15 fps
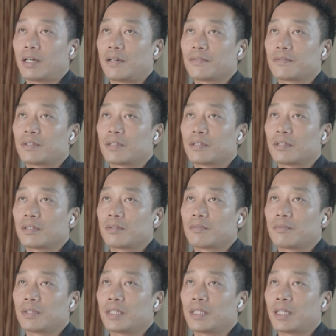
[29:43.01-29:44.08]
after
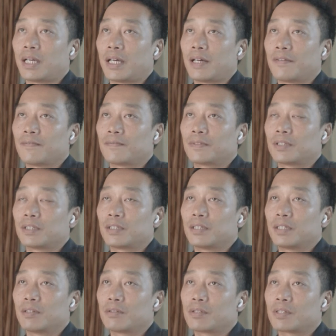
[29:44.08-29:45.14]
we have the
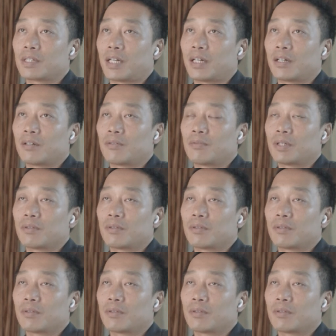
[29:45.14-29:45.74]
new style,